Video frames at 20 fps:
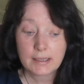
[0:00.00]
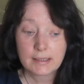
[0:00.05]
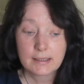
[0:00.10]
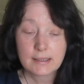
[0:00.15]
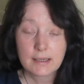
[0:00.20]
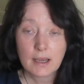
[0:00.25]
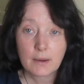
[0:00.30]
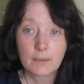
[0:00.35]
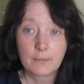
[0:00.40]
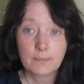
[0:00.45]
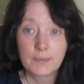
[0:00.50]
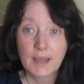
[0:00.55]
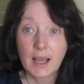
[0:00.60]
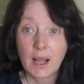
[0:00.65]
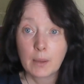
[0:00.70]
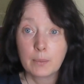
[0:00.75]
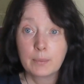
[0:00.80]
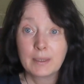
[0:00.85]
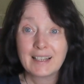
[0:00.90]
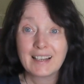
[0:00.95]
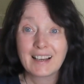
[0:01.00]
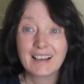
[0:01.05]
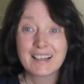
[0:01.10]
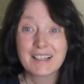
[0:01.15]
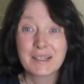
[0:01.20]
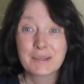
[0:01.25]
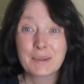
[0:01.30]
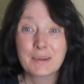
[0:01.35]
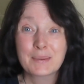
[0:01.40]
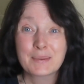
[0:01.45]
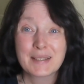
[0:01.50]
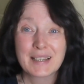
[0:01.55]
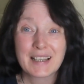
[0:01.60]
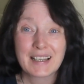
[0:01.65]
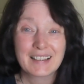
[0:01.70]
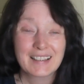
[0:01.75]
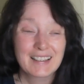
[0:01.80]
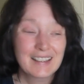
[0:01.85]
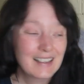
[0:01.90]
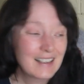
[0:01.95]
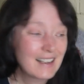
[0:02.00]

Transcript: So that'll be nice, won't it?